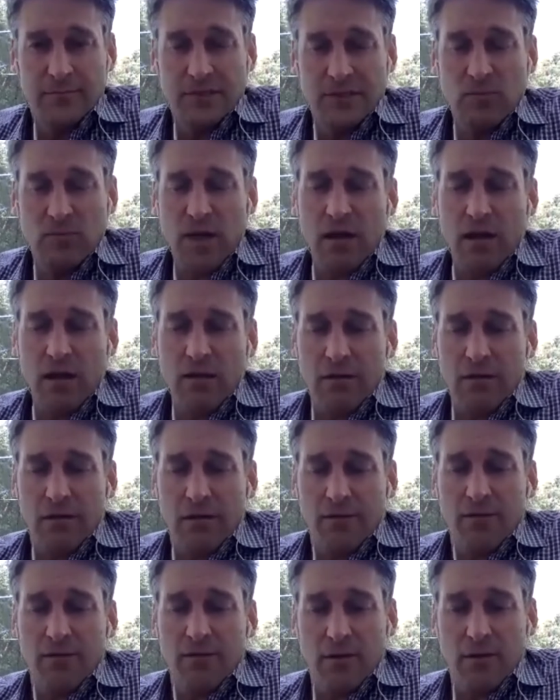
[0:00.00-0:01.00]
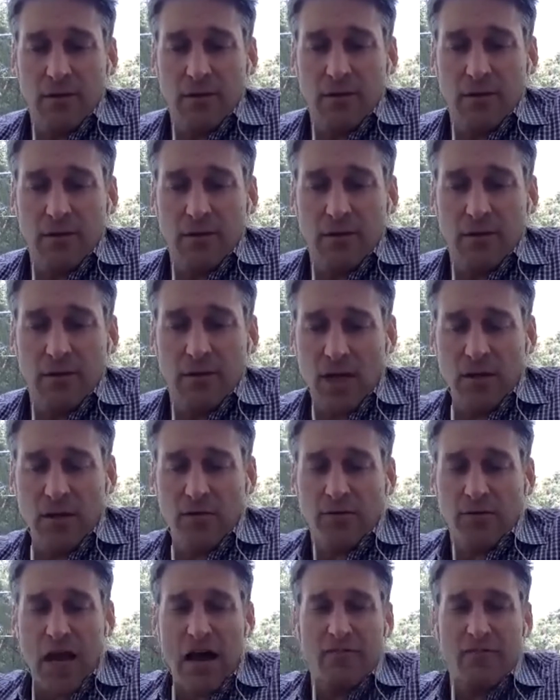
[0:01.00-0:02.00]
Well, thank you for
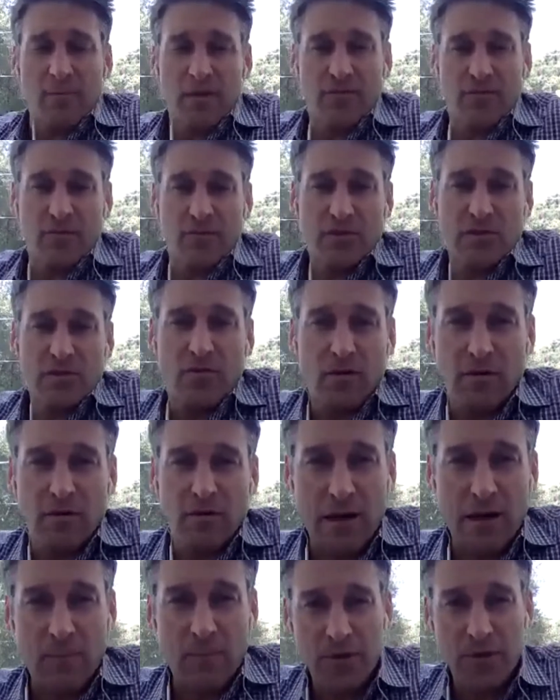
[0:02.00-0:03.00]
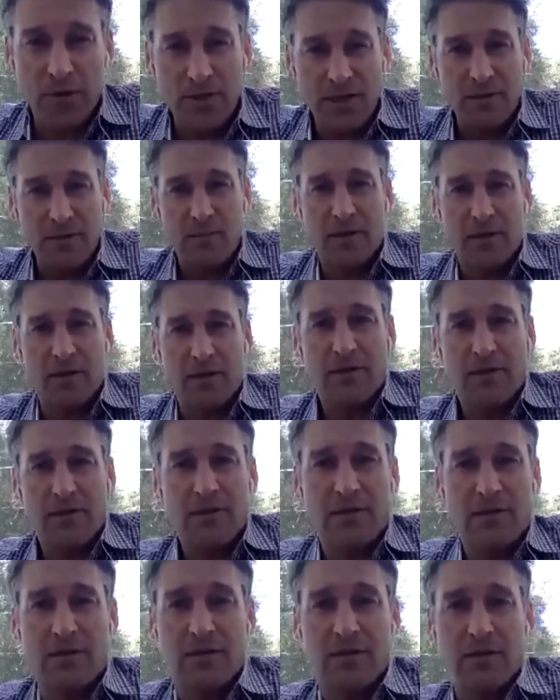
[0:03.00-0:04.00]
having me, first of all, and I appreciate being on your
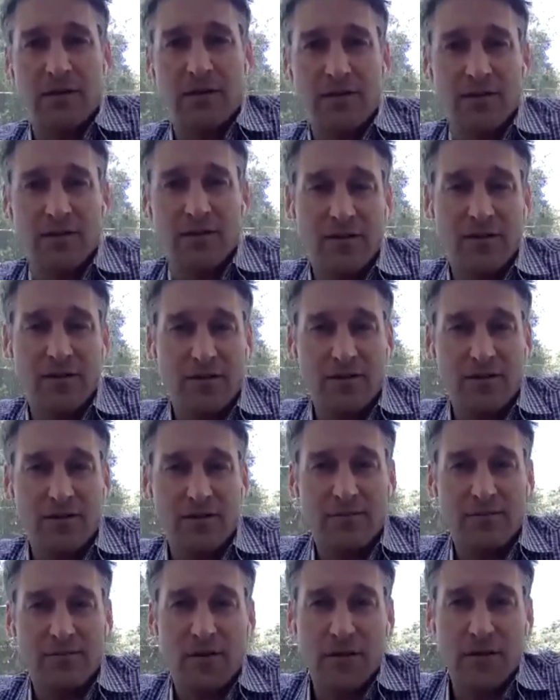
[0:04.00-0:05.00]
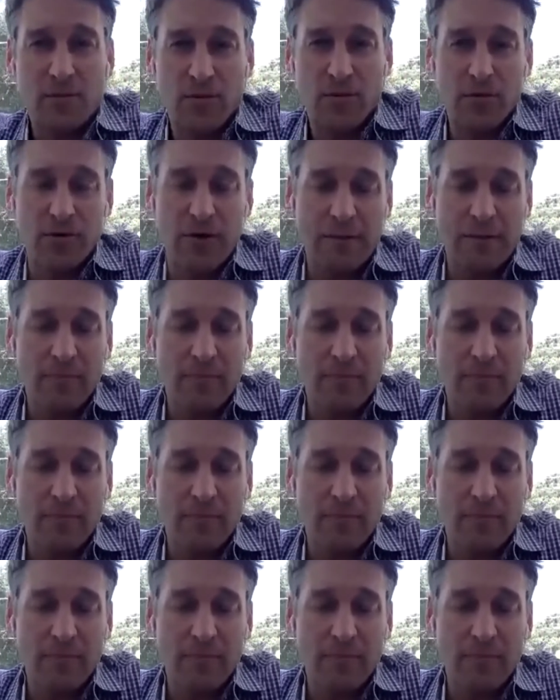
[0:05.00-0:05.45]
program.